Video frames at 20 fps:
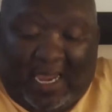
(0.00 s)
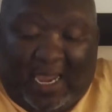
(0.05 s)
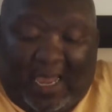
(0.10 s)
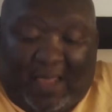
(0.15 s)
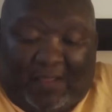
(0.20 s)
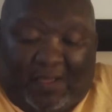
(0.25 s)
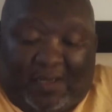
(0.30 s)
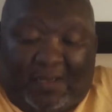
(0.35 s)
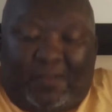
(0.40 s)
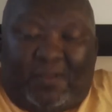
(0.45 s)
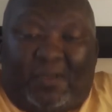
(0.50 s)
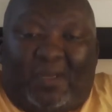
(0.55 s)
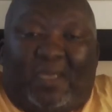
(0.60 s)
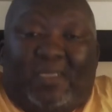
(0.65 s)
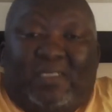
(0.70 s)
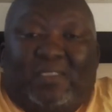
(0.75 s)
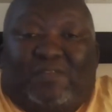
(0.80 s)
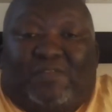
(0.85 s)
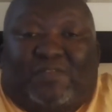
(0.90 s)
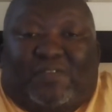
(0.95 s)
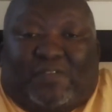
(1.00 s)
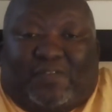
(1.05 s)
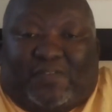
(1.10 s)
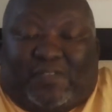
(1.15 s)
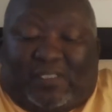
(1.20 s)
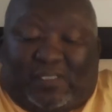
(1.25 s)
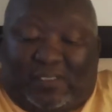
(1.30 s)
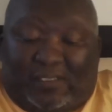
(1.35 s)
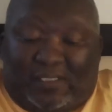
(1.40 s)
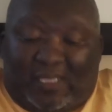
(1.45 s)
And then in the
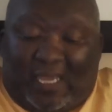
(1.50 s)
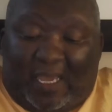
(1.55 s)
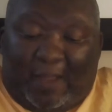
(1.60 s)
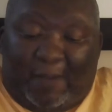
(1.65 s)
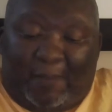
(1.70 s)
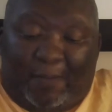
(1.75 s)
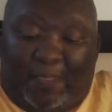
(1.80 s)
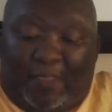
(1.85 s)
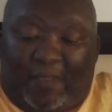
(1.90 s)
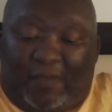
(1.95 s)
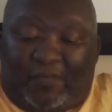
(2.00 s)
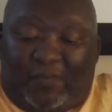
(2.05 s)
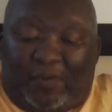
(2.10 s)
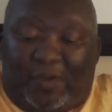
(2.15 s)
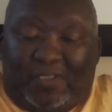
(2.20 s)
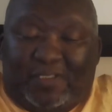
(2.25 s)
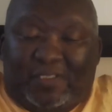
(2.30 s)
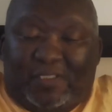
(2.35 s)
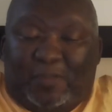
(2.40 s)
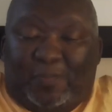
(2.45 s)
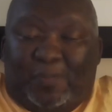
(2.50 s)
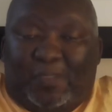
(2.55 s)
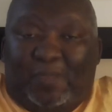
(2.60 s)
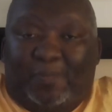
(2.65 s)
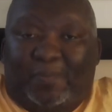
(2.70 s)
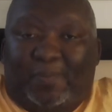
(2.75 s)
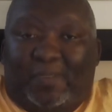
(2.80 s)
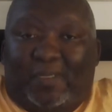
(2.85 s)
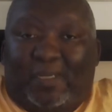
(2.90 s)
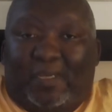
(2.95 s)
1950s, for instance,
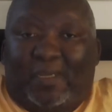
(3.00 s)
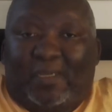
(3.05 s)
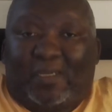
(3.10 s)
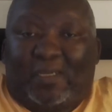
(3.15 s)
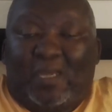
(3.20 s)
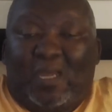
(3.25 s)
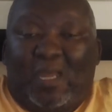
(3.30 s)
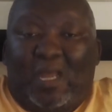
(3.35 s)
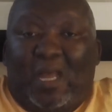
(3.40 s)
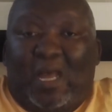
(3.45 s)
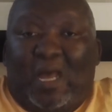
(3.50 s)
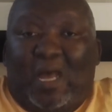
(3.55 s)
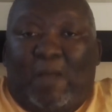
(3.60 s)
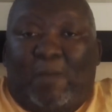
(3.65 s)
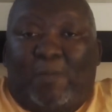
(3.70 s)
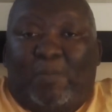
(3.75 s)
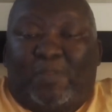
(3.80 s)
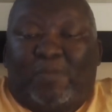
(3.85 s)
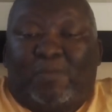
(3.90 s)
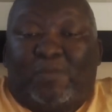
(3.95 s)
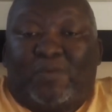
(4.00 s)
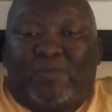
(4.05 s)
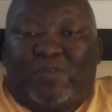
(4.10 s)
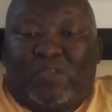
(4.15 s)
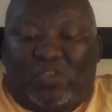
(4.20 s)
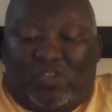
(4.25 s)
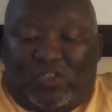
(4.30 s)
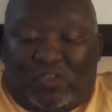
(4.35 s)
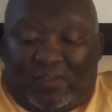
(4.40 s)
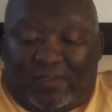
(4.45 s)
people like the
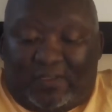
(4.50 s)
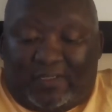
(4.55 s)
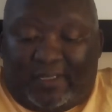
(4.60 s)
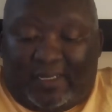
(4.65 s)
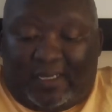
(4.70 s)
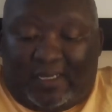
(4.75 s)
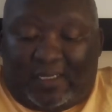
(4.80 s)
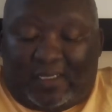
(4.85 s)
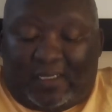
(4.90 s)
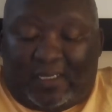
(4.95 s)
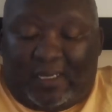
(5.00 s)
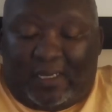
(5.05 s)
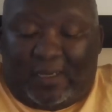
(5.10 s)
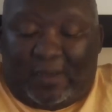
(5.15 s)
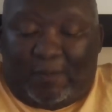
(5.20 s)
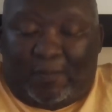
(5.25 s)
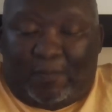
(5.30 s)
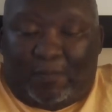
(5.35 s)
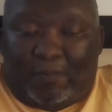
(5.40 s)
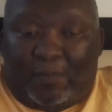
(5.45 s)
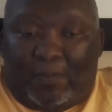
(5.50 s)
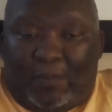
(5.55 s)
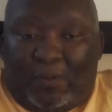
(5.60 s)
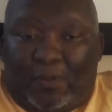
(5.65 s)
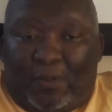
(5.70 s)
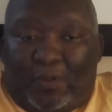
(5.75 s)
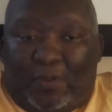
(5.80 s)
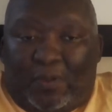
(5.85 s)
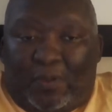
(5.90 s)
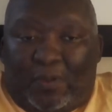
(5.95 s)
musicians like
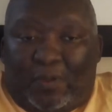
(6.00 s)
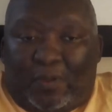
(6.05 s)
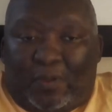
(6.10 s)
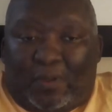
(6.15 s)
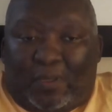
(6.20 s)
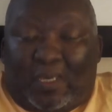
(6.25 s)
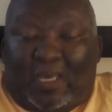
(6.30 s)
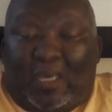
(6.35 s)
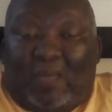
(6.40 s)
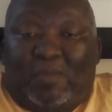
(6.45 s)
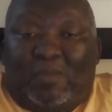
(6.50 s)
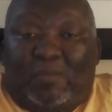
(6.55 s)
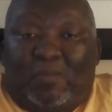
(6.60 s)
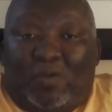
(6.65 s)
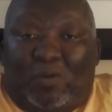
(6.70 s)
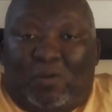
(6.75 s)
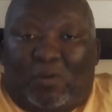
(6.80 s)
Kabim